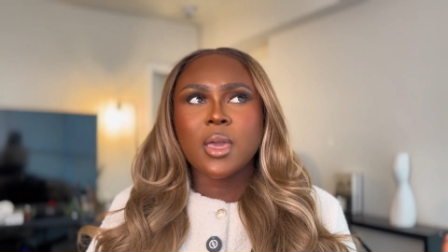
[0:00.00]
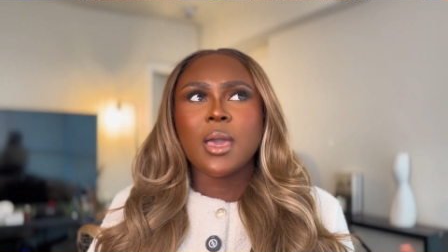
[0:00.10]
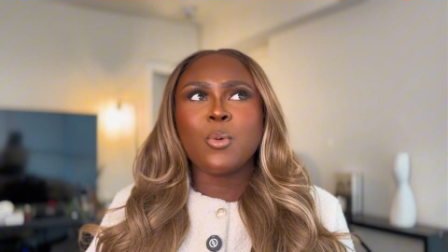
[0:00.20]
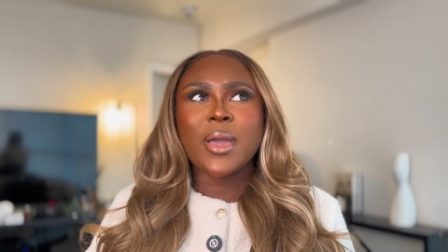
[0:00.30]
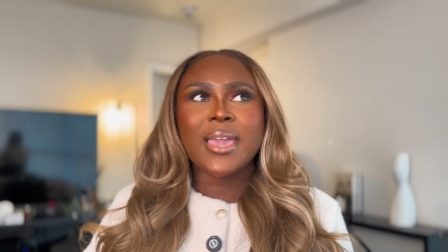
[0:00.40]

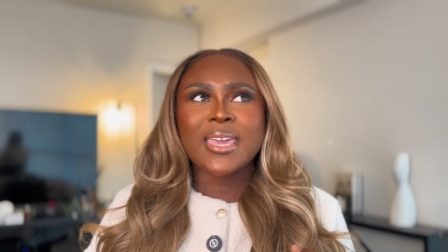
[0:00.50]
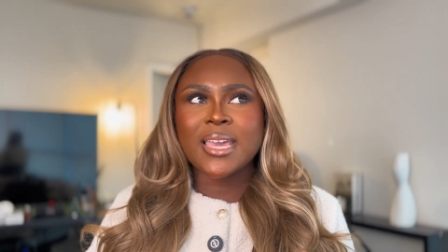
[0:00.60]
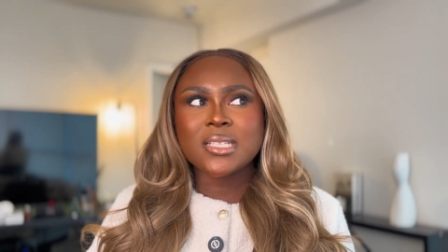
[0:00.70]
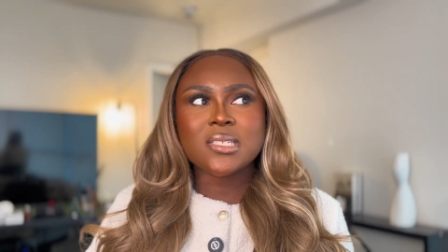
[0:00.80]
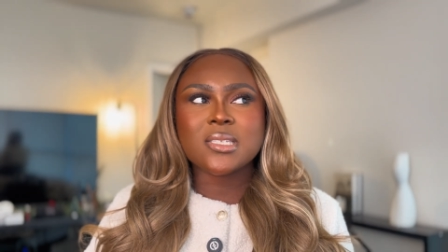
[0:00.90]
where I
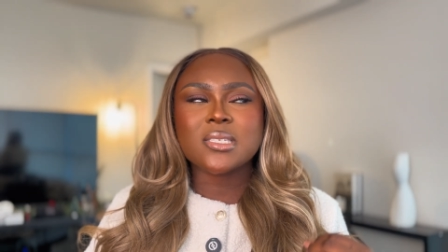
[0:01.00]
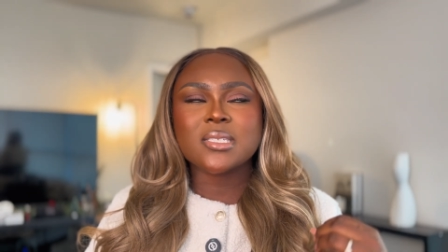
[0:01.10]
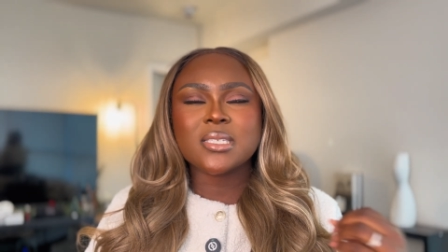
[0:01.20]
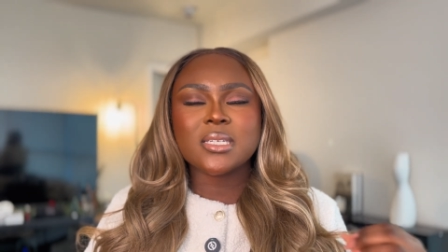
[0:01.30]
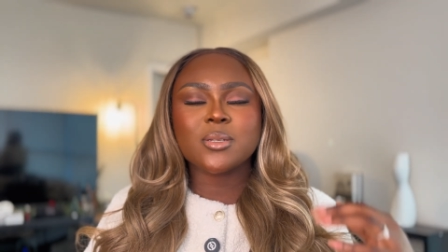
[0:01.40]
get to
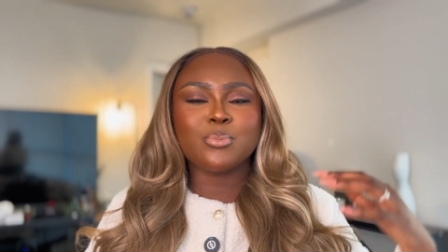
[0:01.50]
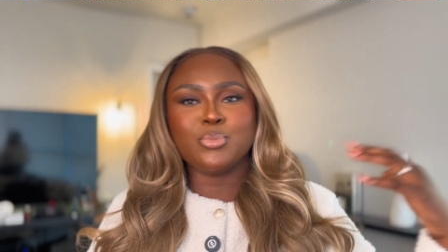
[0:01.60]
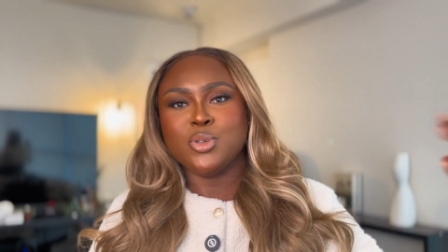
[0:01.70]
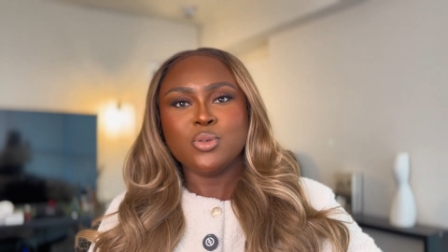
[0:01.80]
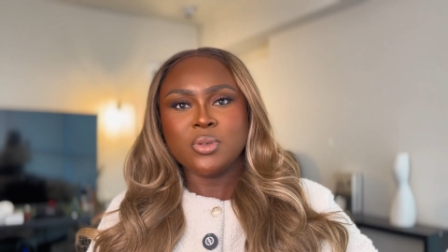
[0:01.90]
see the
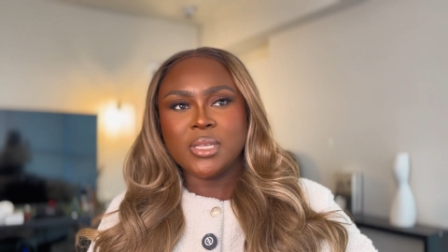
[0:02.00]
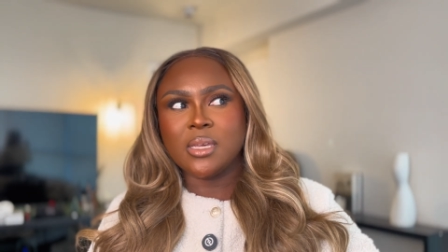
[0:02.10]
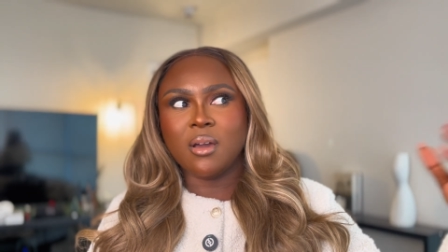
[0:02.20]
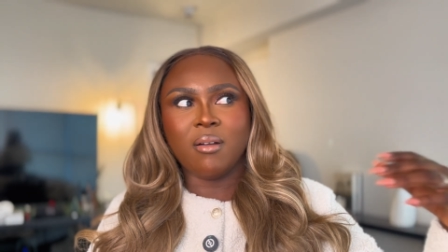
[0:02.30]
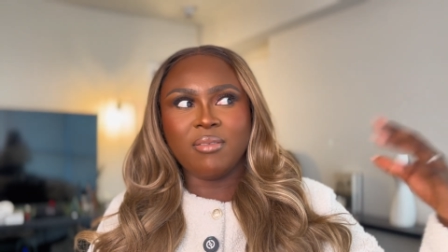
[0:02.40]

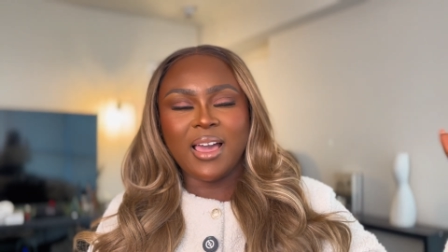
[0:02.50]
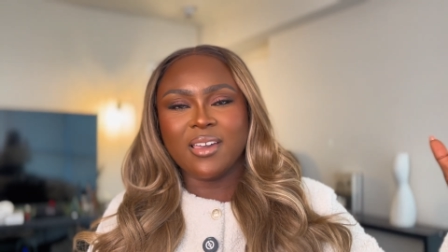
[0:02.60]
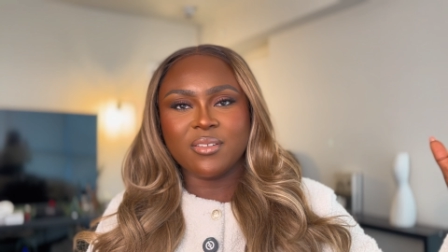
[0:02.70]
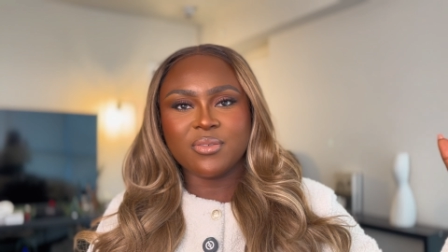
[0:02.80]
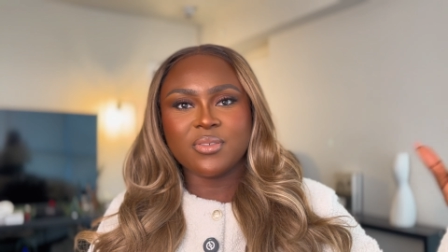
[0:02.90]
beauty of
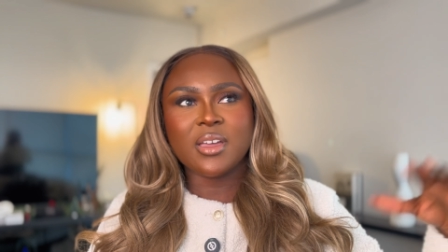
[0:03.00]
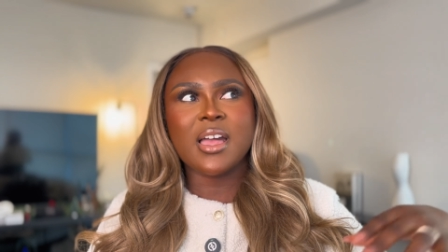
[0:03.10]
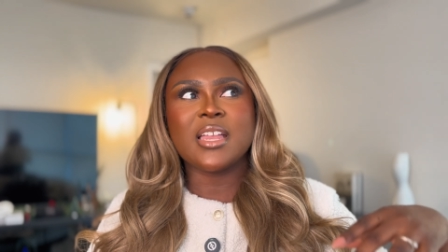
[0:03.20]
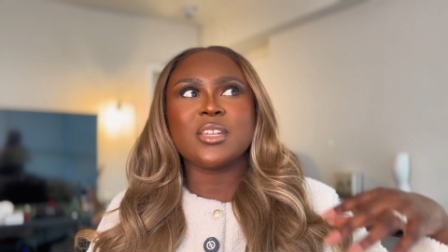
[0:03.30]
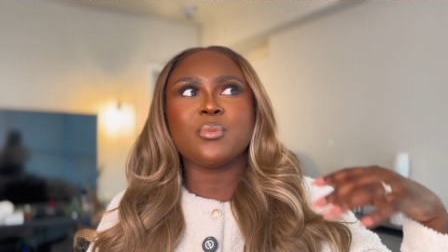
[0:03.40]
life
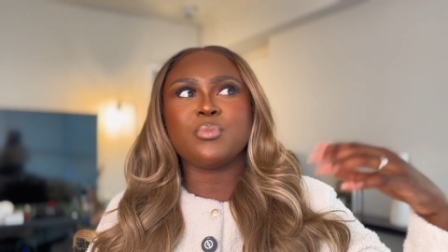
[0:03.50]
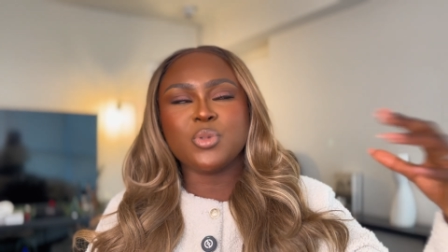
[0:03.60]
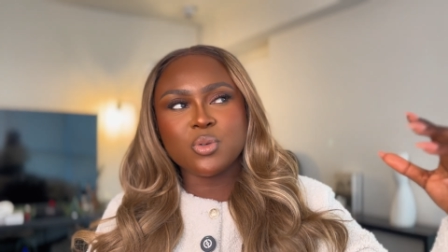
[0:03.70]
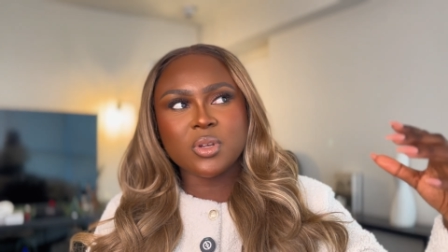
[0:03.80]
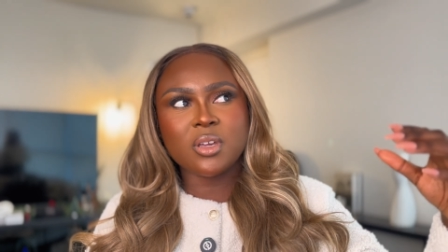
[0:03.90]
and the
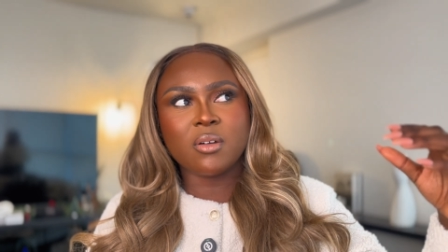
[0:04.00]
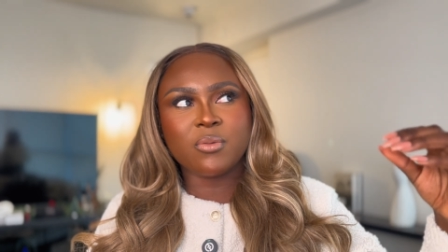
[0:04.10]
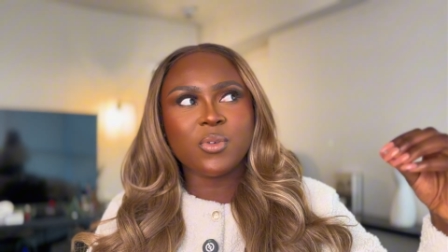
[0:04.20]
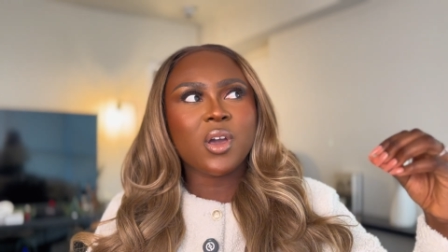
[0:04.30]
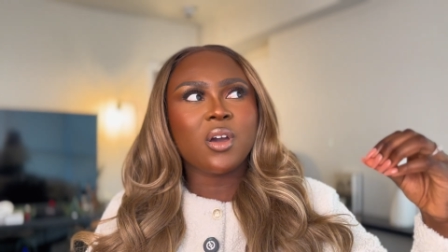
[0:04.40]
beauty
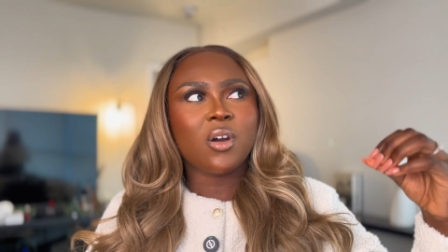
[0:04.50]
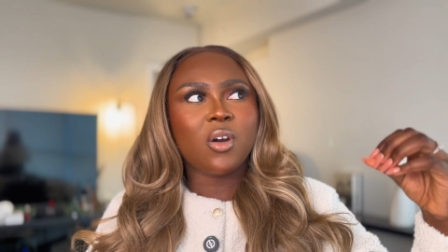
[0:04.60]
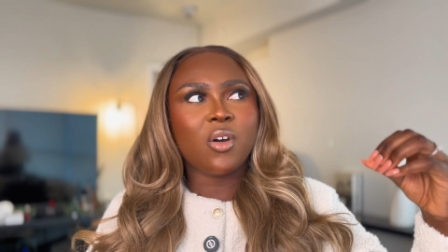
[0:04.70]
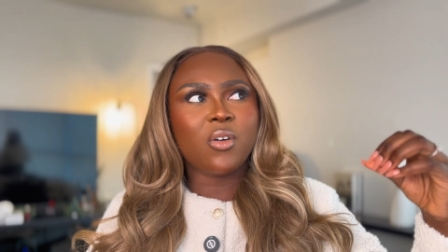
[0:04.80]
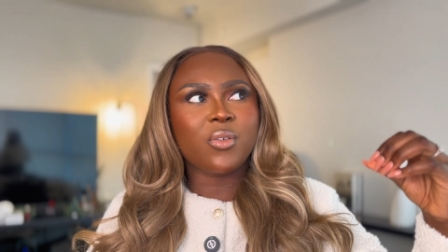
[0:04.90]
of
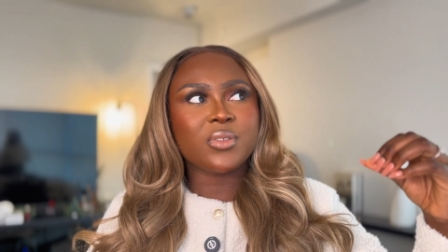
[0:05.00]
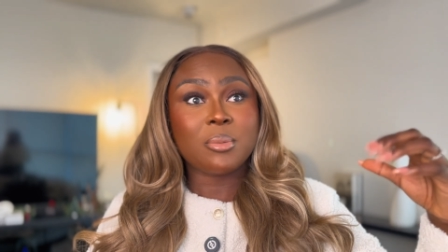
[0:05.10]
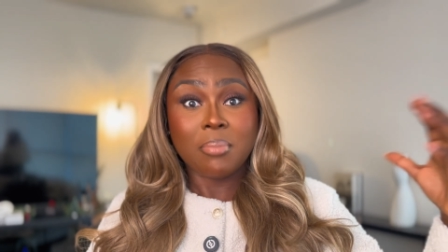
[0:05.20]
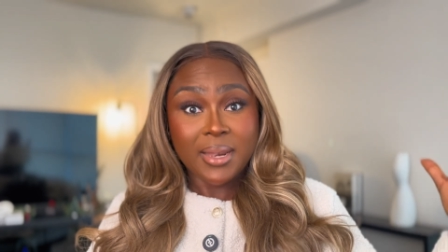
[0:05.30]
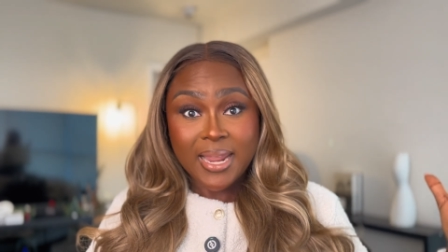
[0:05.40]

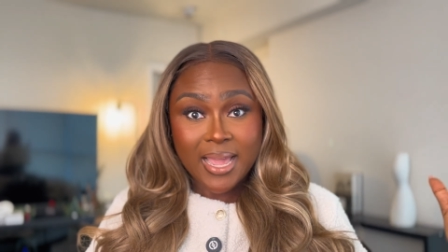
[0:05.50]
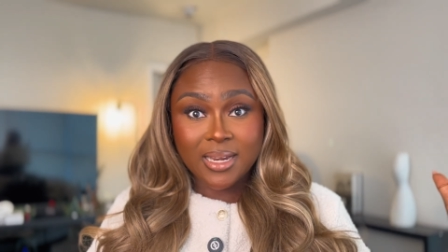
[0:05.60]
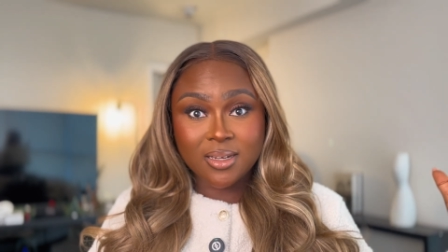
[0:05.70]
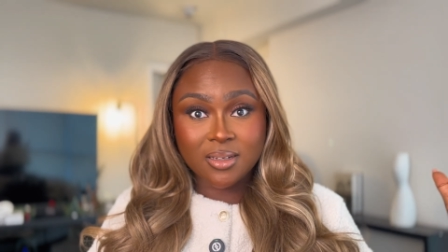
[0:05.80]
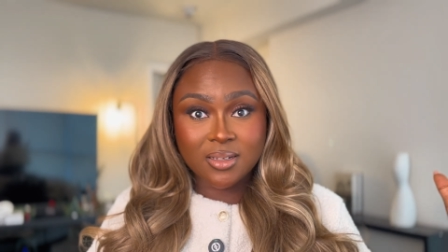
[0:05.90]
the
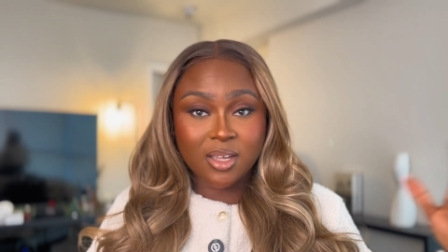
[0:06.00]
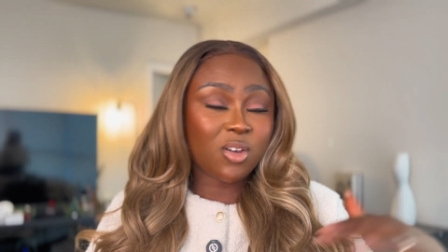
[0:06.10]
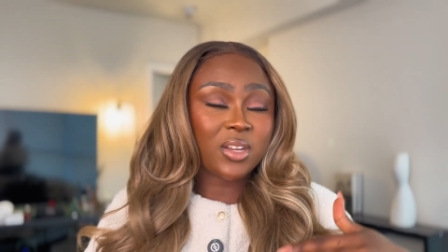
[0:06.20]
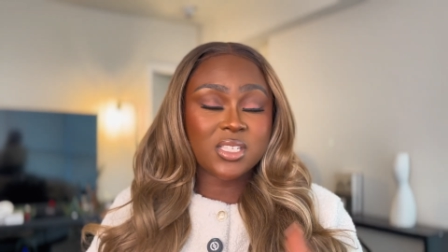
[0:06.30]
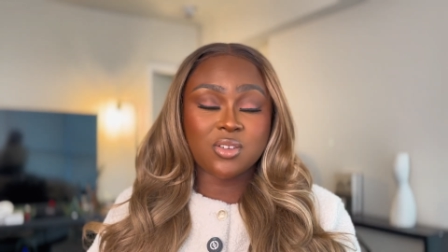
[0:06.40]
plan that
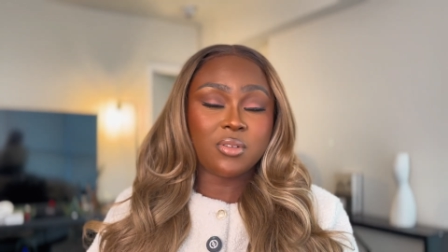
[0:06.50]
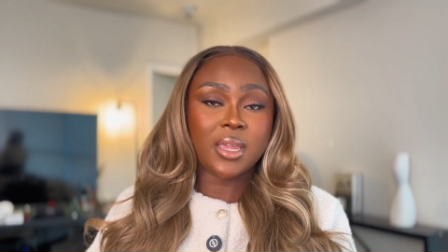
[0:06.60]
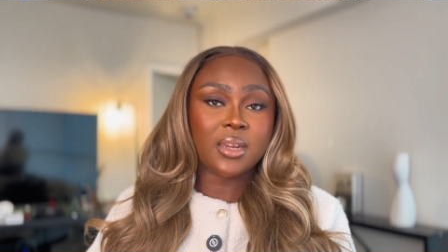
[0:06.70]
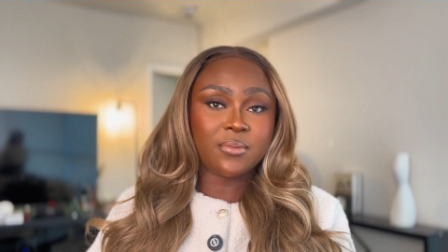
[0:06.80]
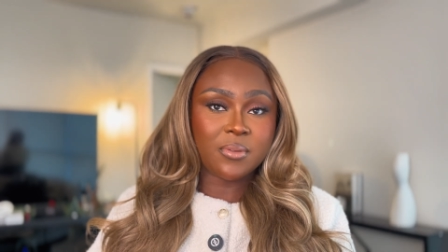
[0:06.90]
God has
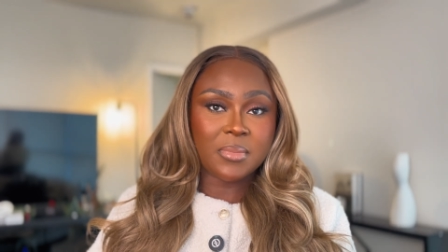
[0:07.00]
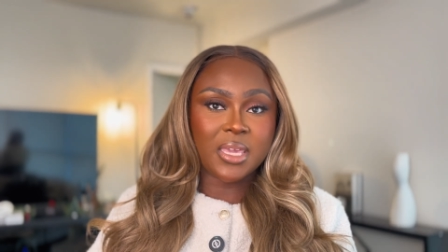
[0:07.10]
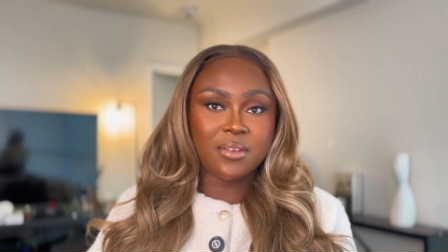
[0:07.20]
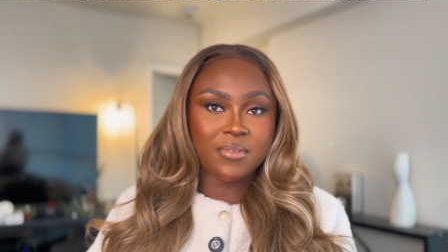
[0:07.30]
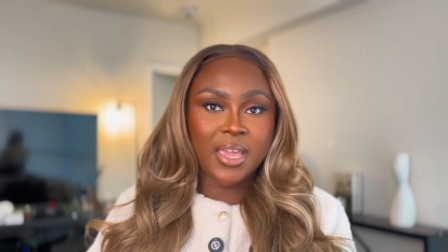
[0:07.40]
created for
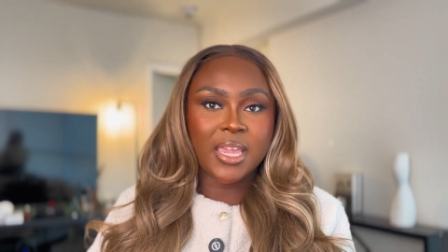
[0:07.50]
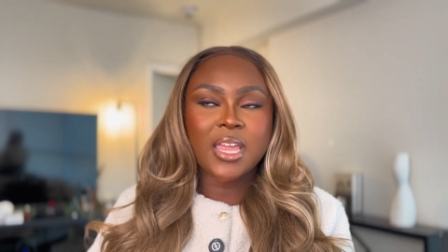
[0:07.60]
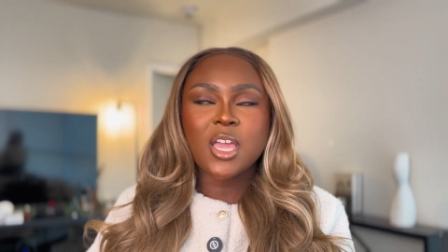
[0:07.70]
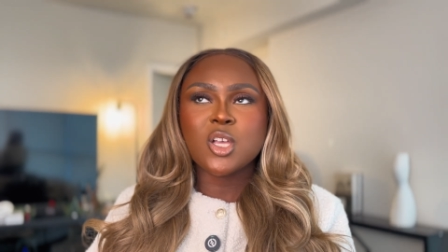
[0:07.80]
me, right?